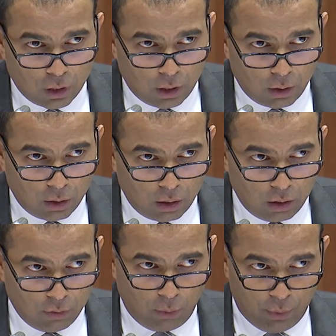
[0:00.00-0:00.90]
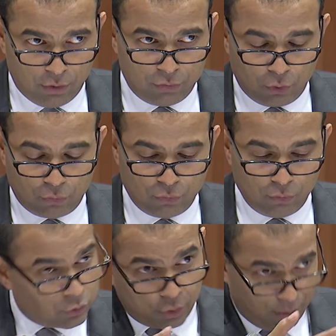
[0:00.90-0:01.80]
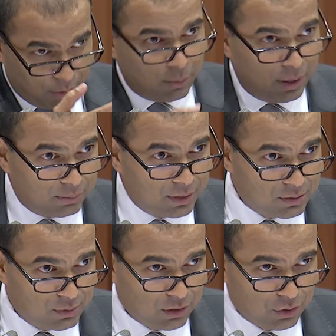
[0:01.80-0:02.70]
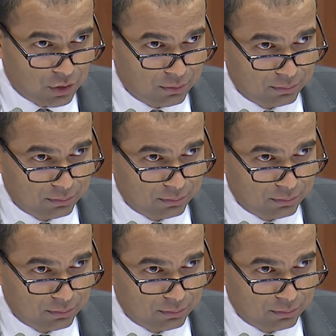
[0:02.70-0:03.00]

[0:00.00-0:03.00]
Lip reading: I wonder if you're... Sorry, I beg your pardon. Please, Mr. Goodchild.